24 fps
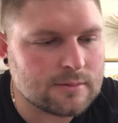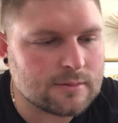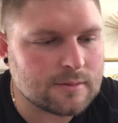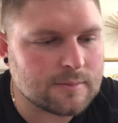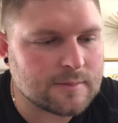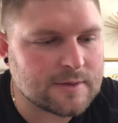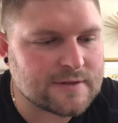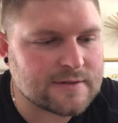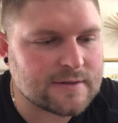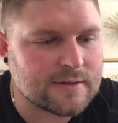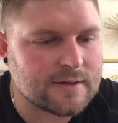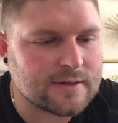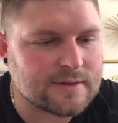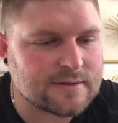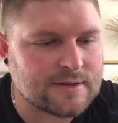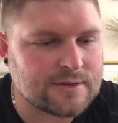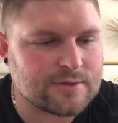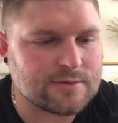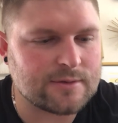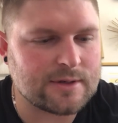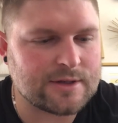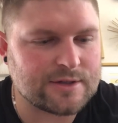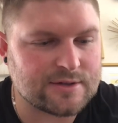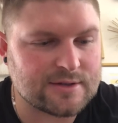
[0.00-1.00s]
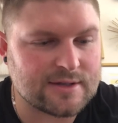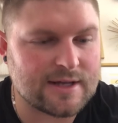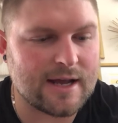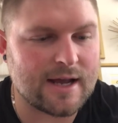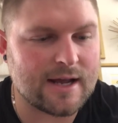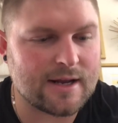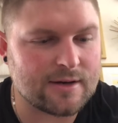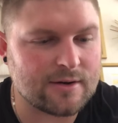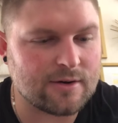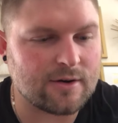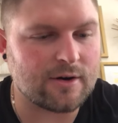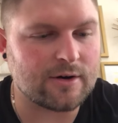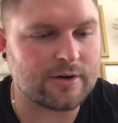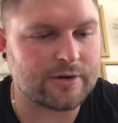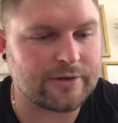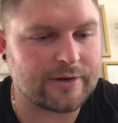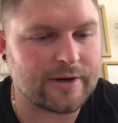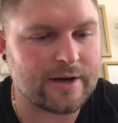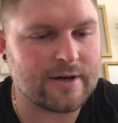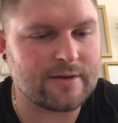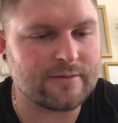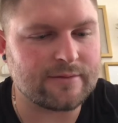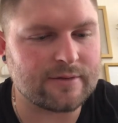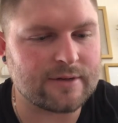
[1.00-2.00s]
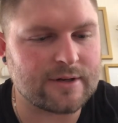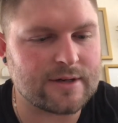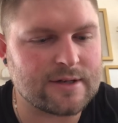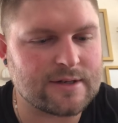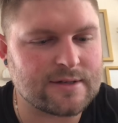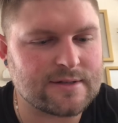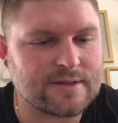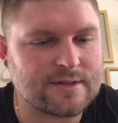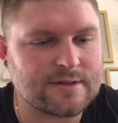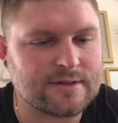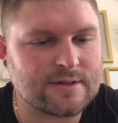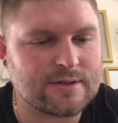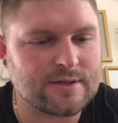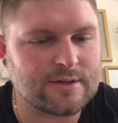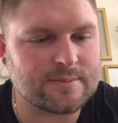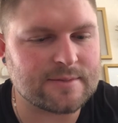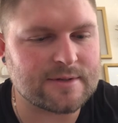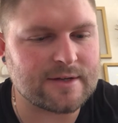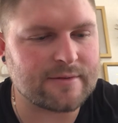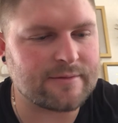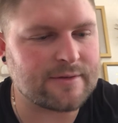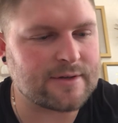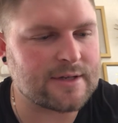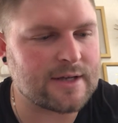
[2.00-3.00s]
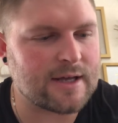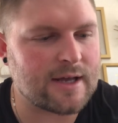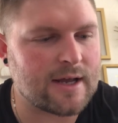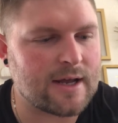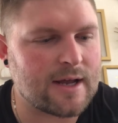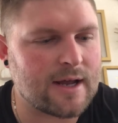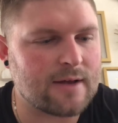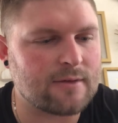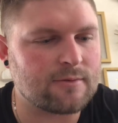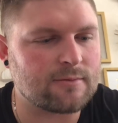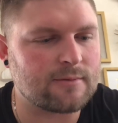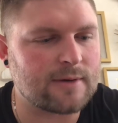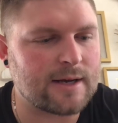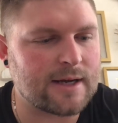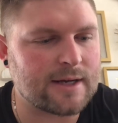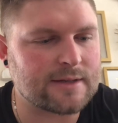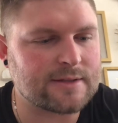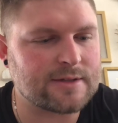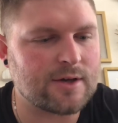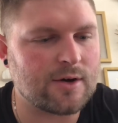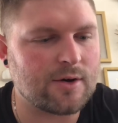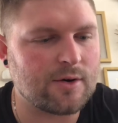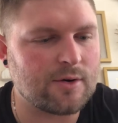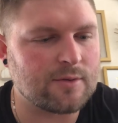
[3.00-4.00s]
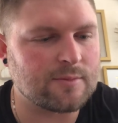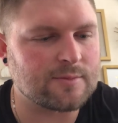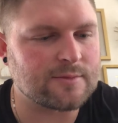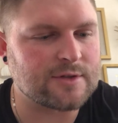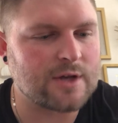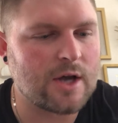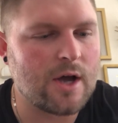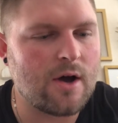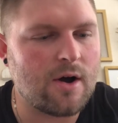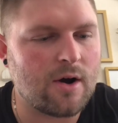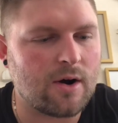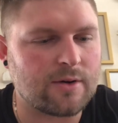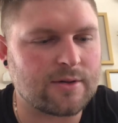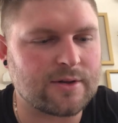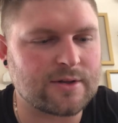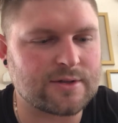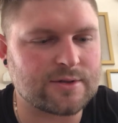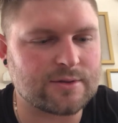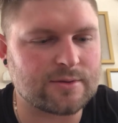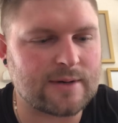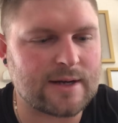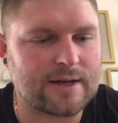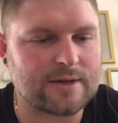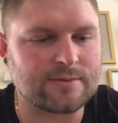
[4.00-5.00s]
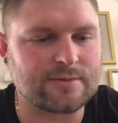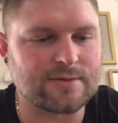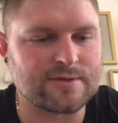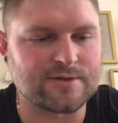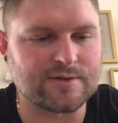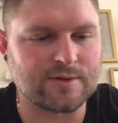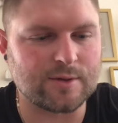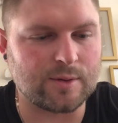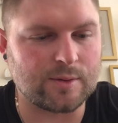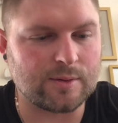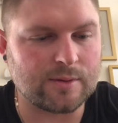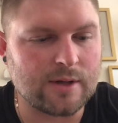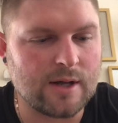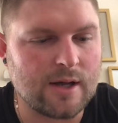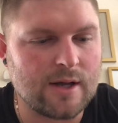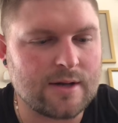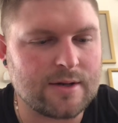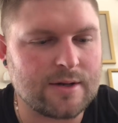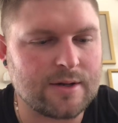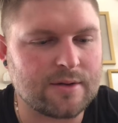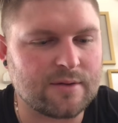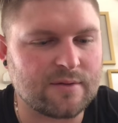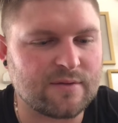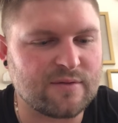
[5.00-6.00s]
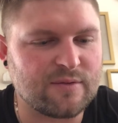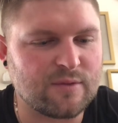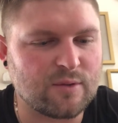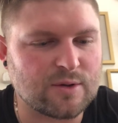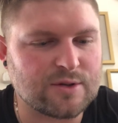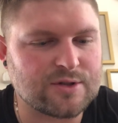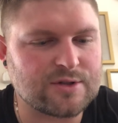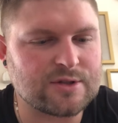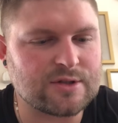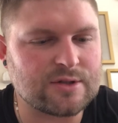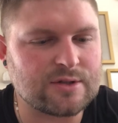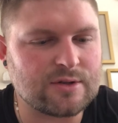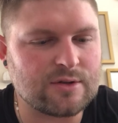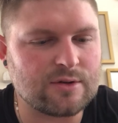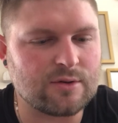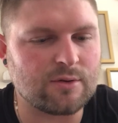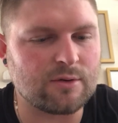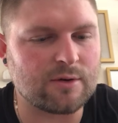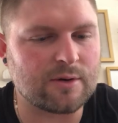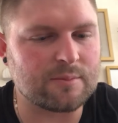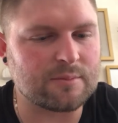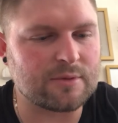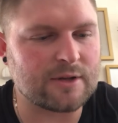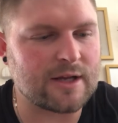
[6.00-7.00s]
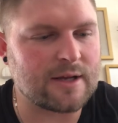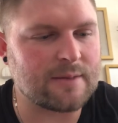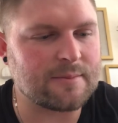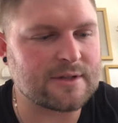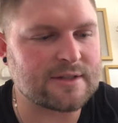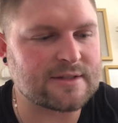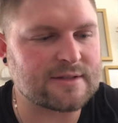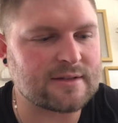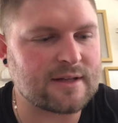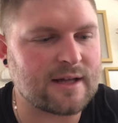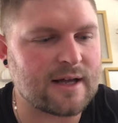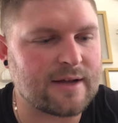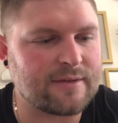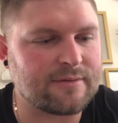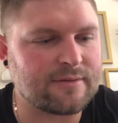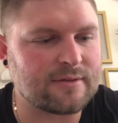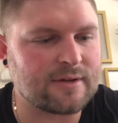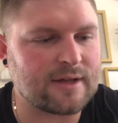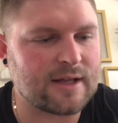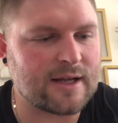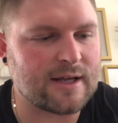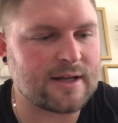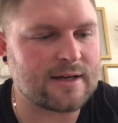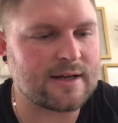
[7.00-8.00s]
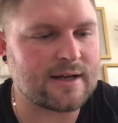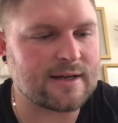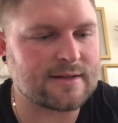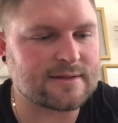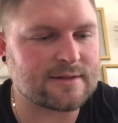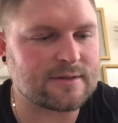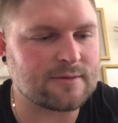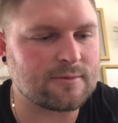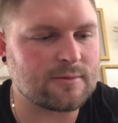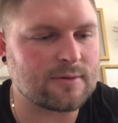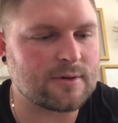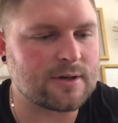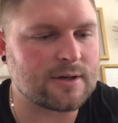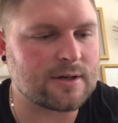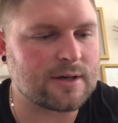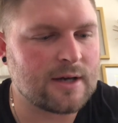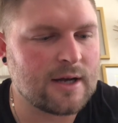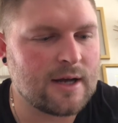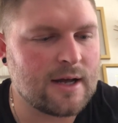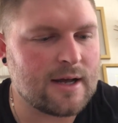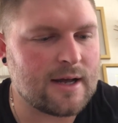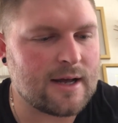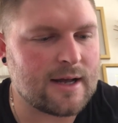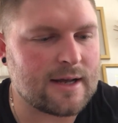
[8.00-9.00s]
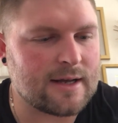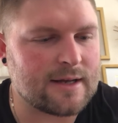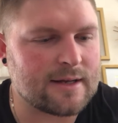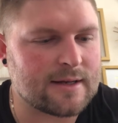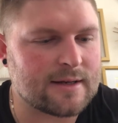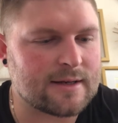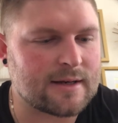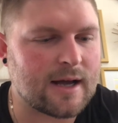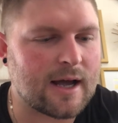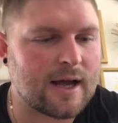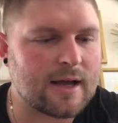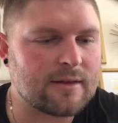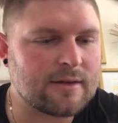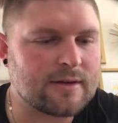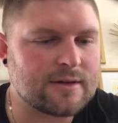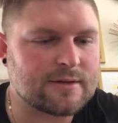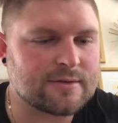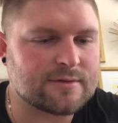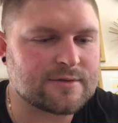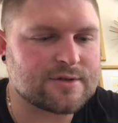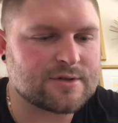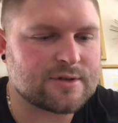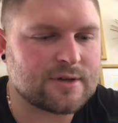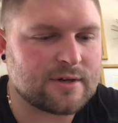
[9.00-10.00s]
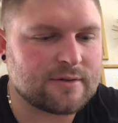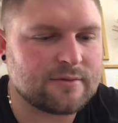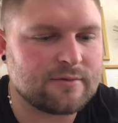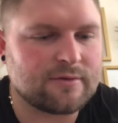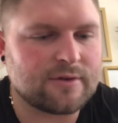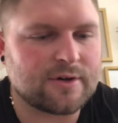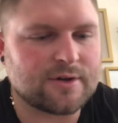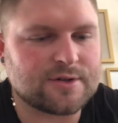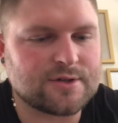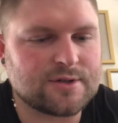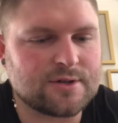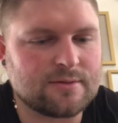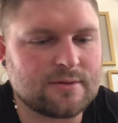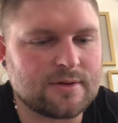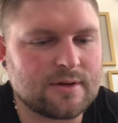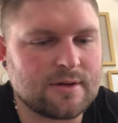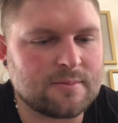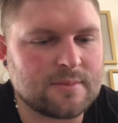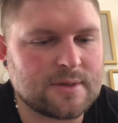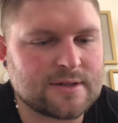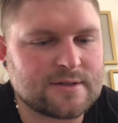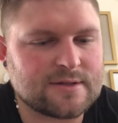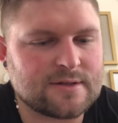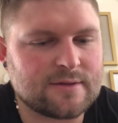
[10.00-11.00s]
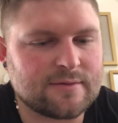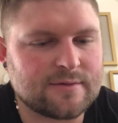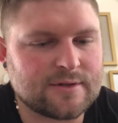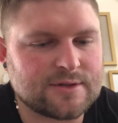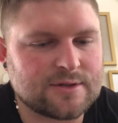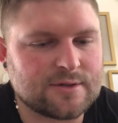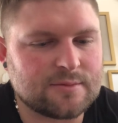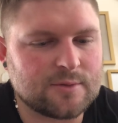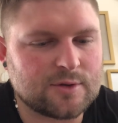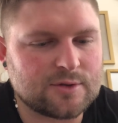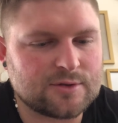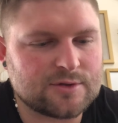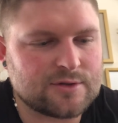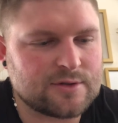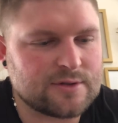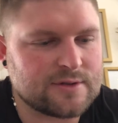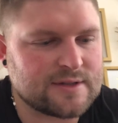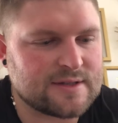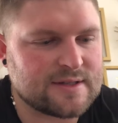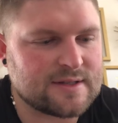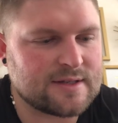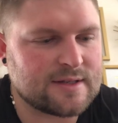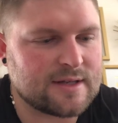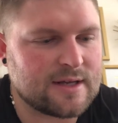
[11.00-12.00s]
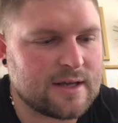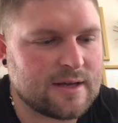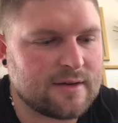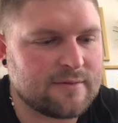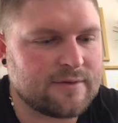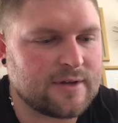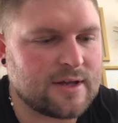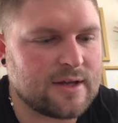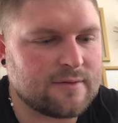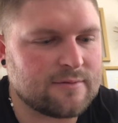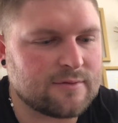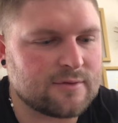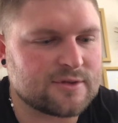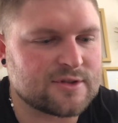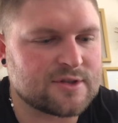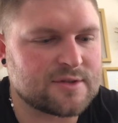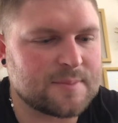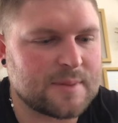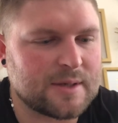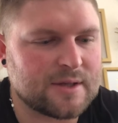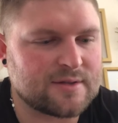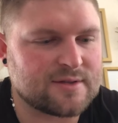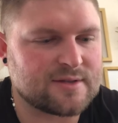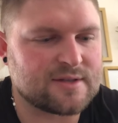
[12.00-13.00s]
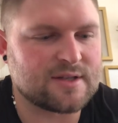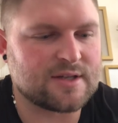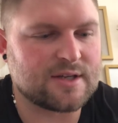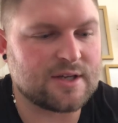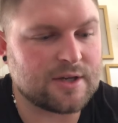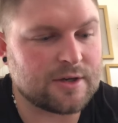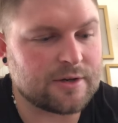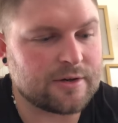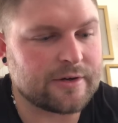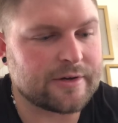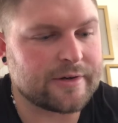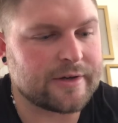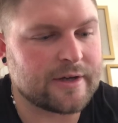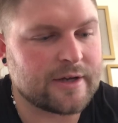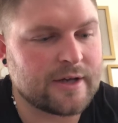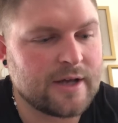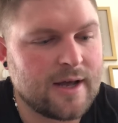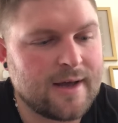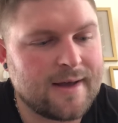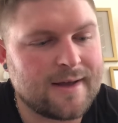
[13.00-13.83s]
Let me say that situations can and are created for innocent dupes every day, and wrecked homes are the direct result. Neither fortune nor a blameless life led, as it were, in an island of strict virtue midst of a tumultuous sea of evil spells security.